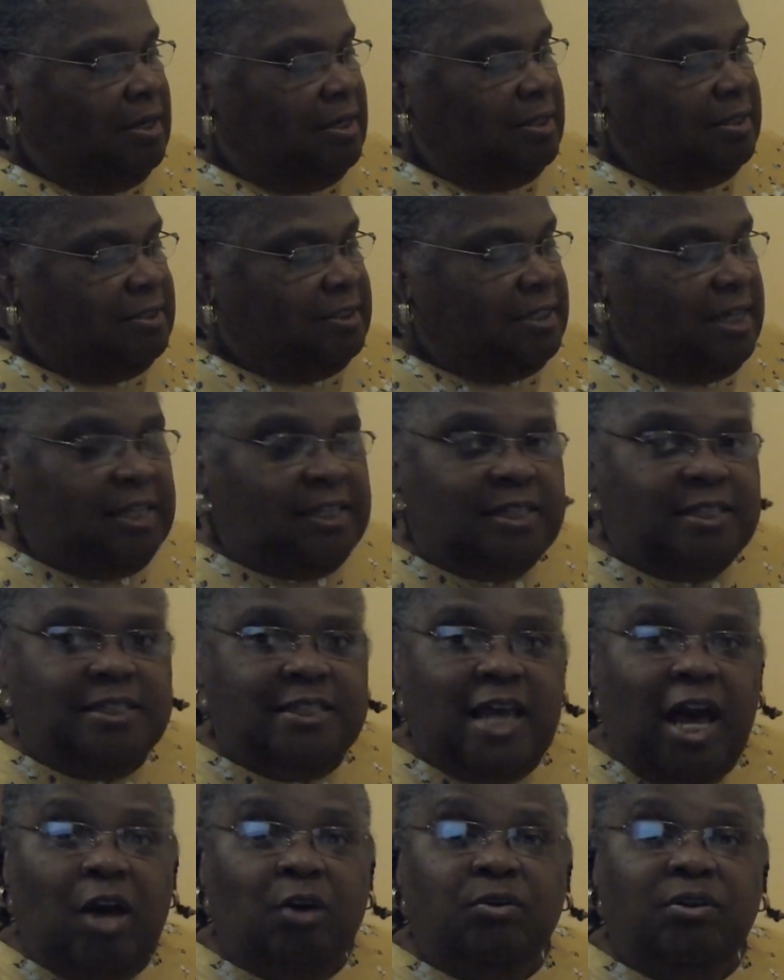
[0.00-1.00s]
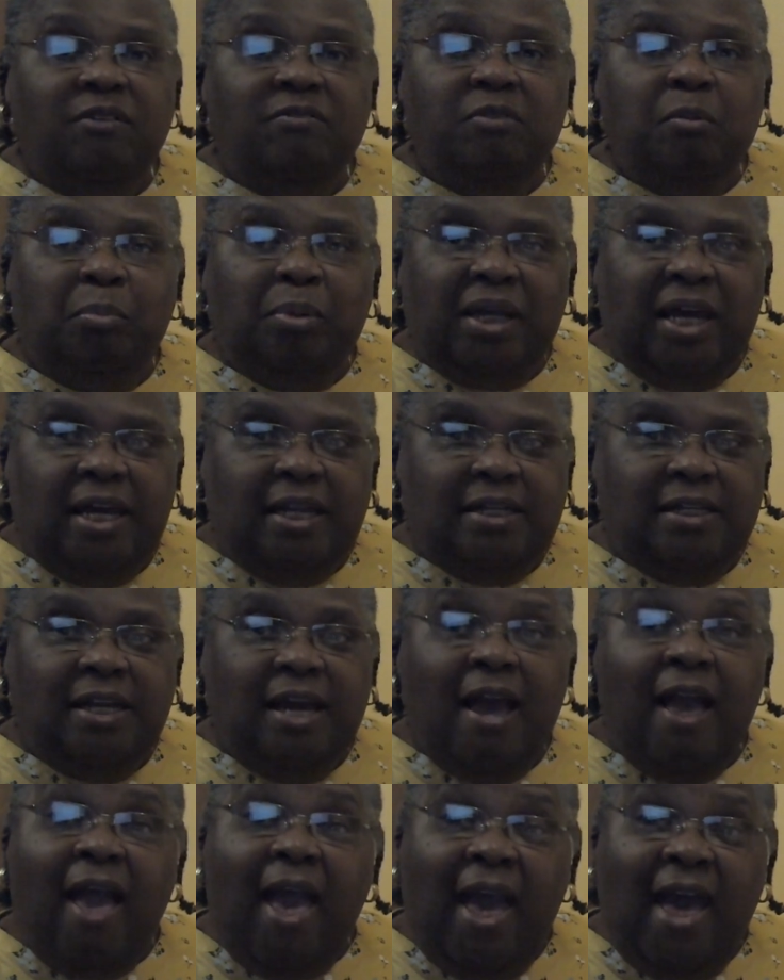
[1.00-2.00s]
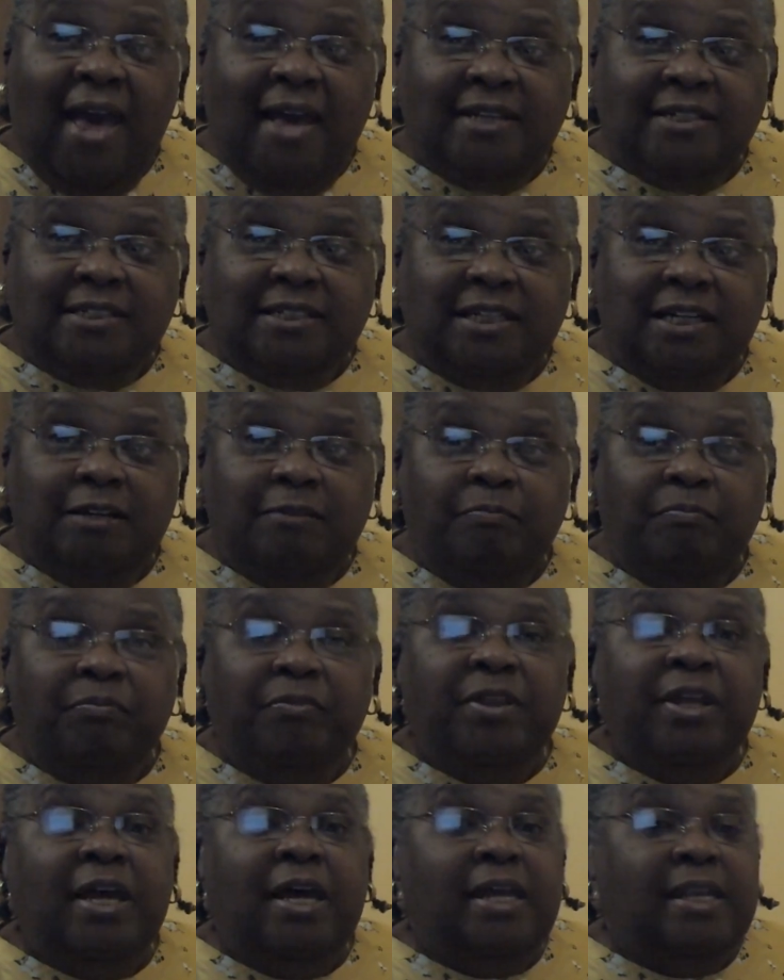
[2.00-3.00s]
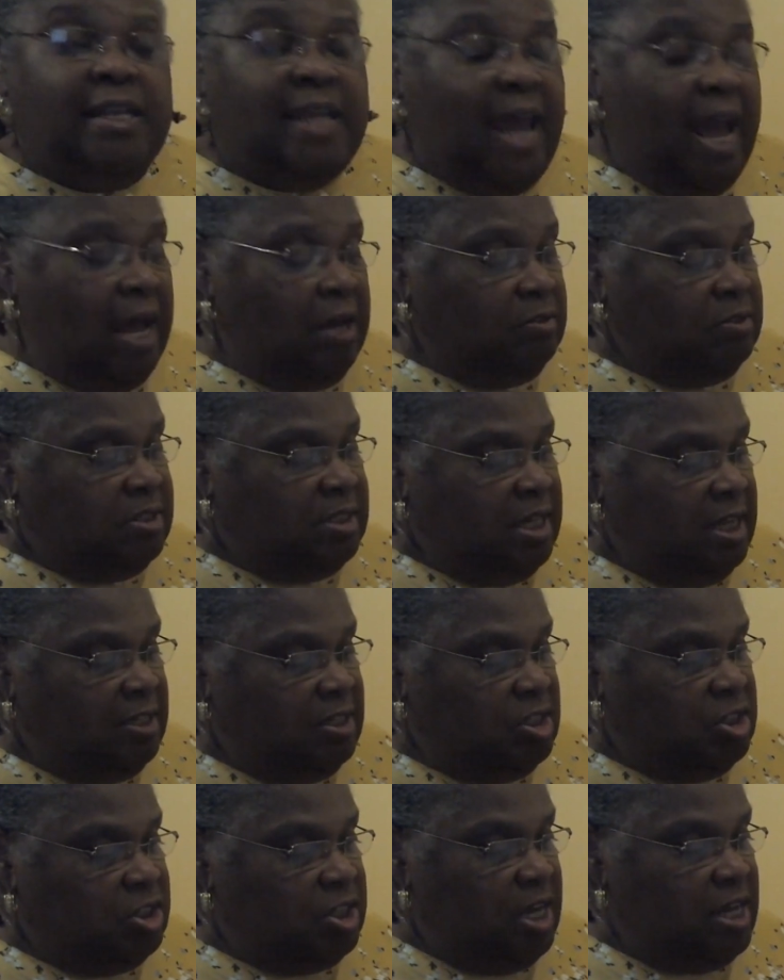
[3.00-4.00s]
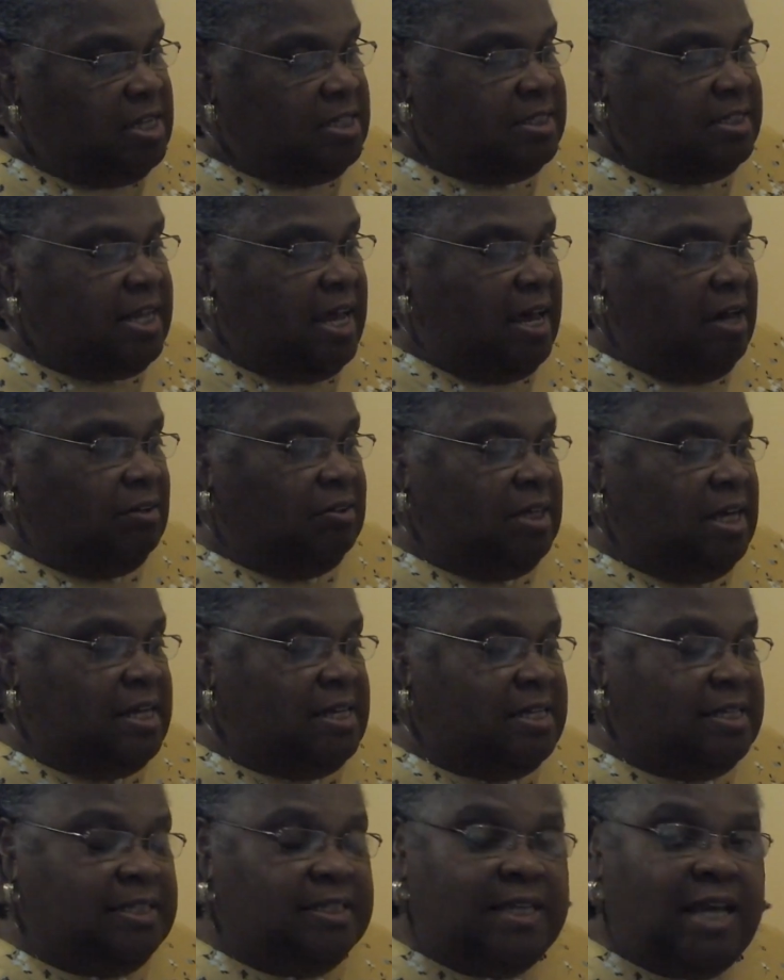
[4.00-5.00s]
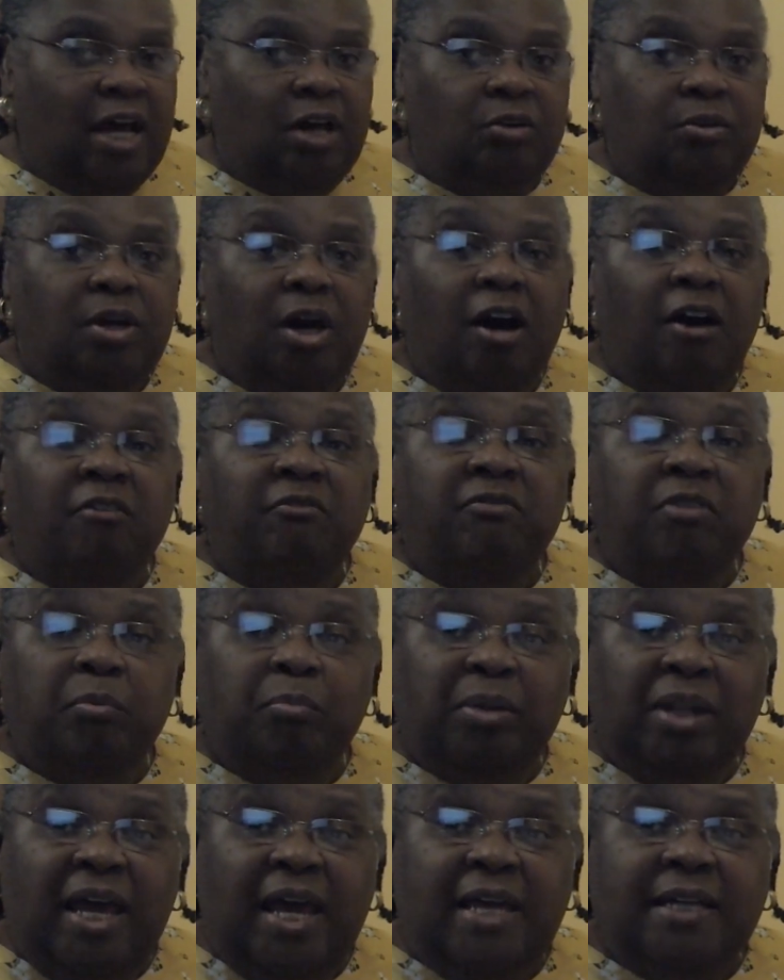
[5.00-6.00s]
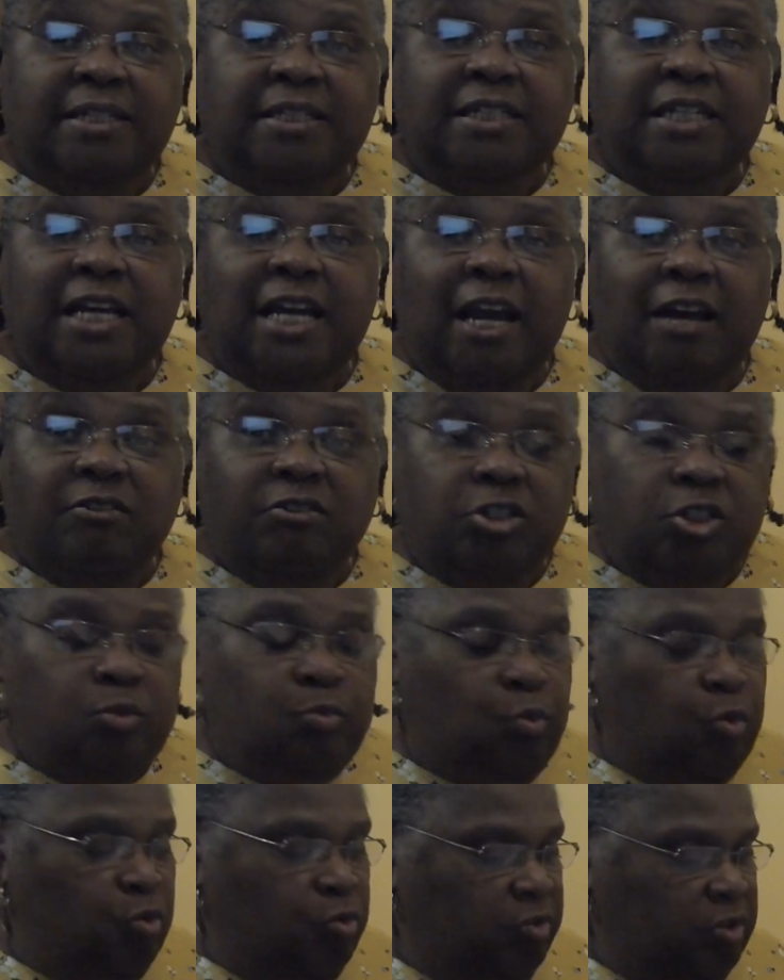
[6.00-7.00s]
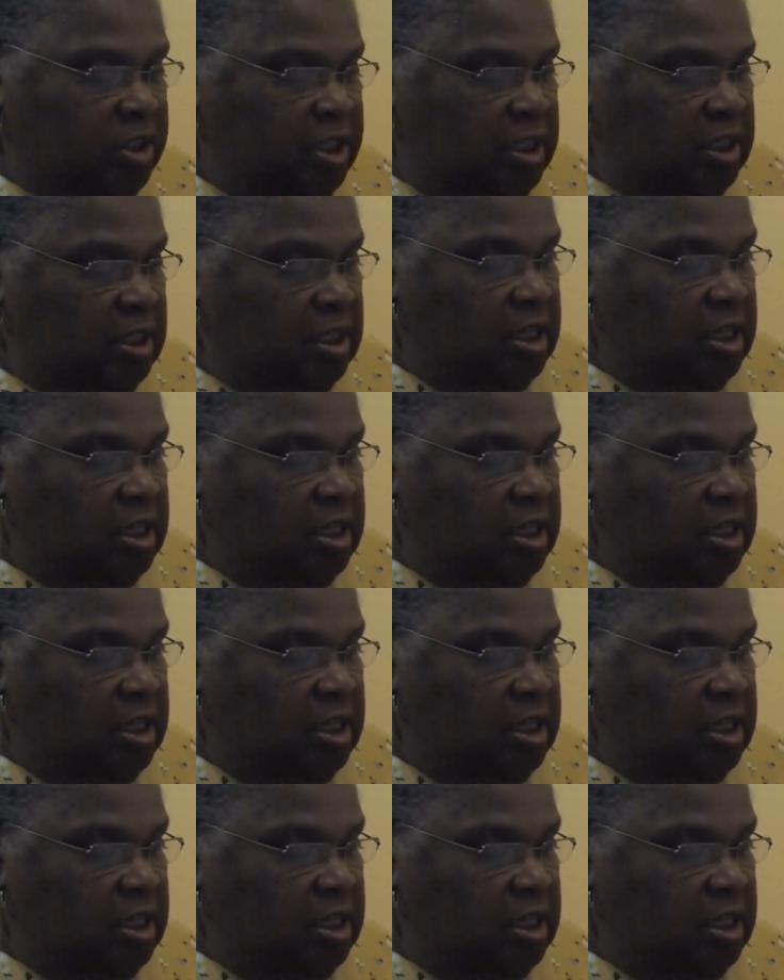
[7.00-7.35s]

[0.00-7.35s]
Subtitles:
Say the sound of the blend, et. Now say the J sound and the sound of the blend together smoothly,